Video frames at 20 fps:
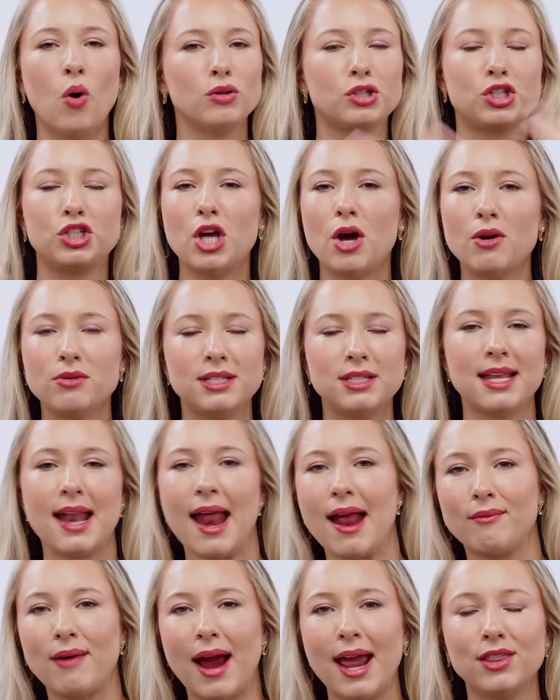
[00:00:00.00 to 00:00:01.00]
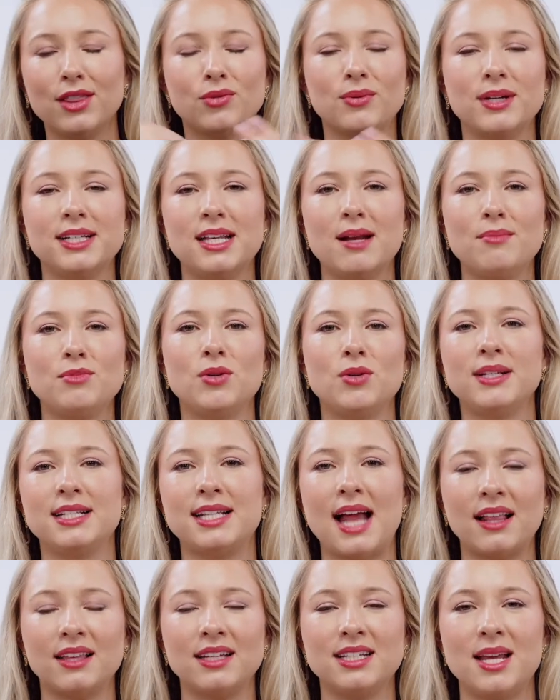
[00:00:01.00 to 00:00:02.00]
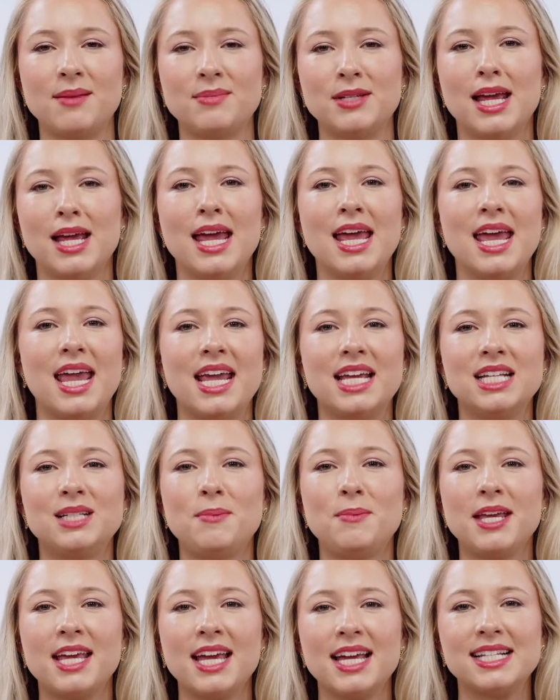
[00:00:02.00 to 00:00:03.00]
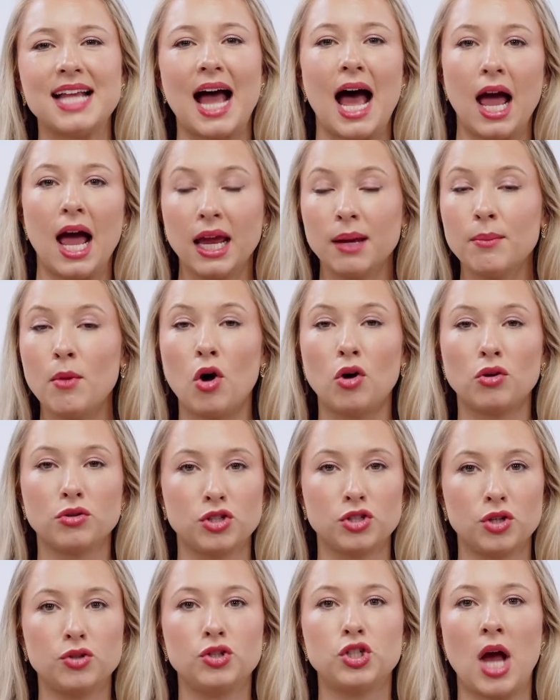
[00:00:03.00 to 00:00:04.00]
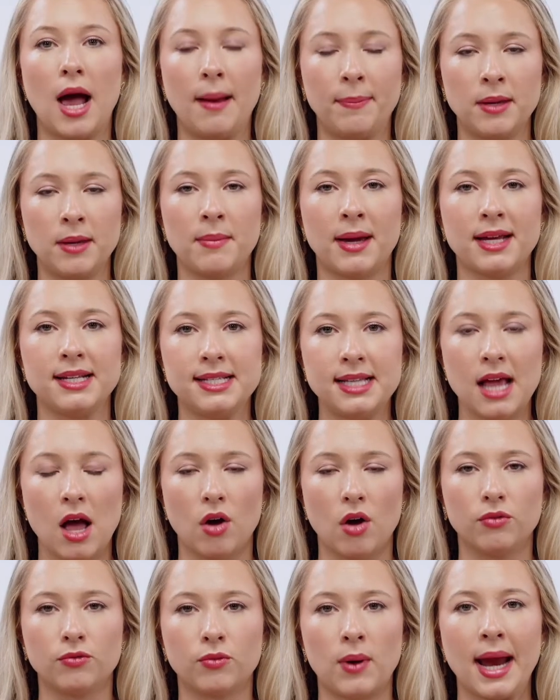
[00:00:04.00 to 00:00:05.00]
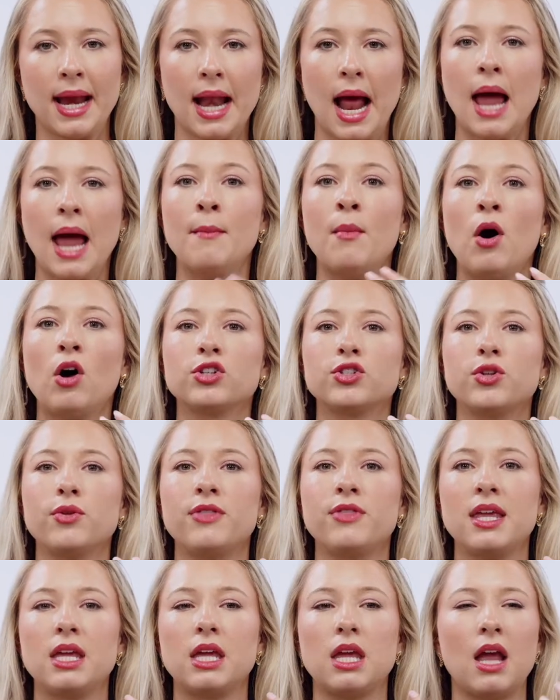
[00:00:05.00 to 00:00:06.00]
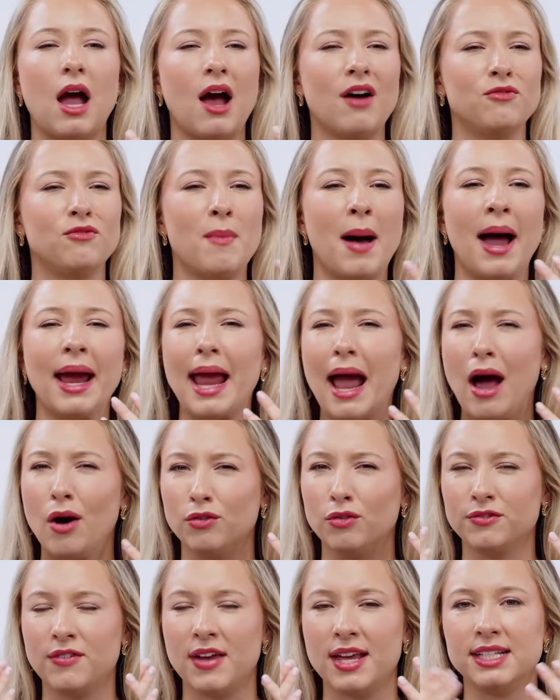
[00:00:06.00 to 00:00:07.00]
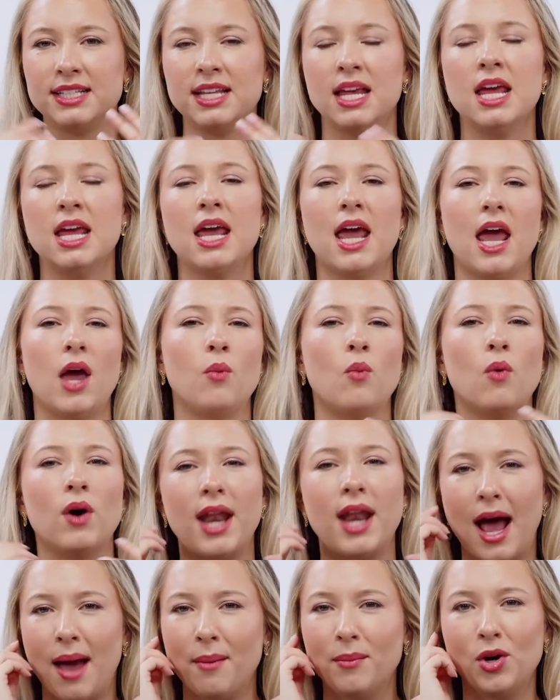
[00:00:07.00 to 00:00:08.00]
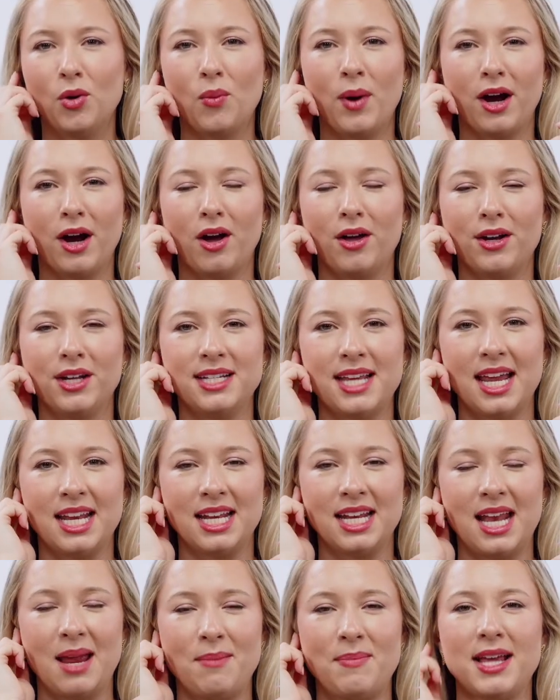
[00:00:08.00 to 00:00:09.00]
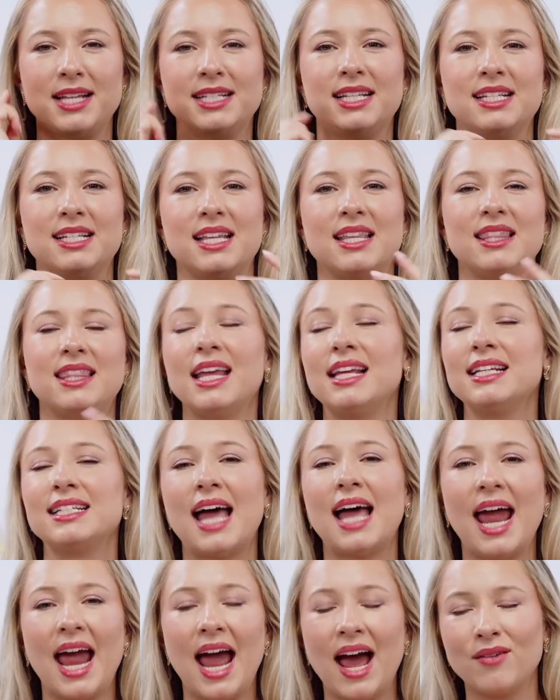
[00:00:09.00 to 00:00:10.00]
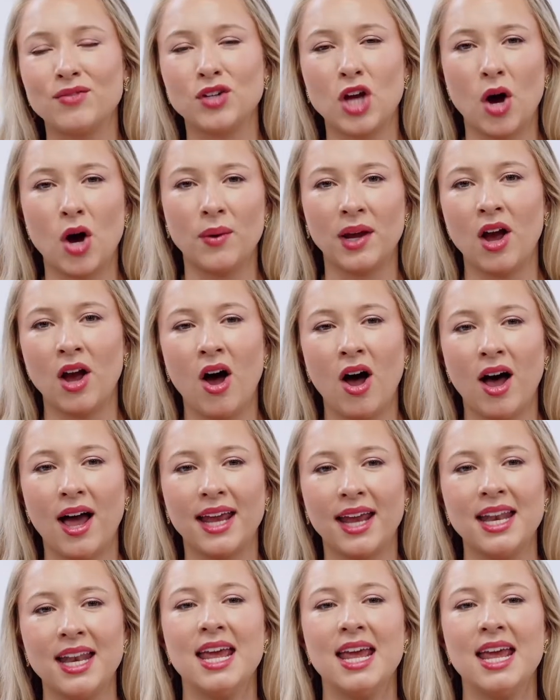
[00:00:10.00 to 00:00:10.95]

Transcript: show today, right? The reason I'm doing styling tips is because I am also shopping myself, right? I'm also thinking of my outfits and what I'm going to wear on a day-to-day basis and things I have going on.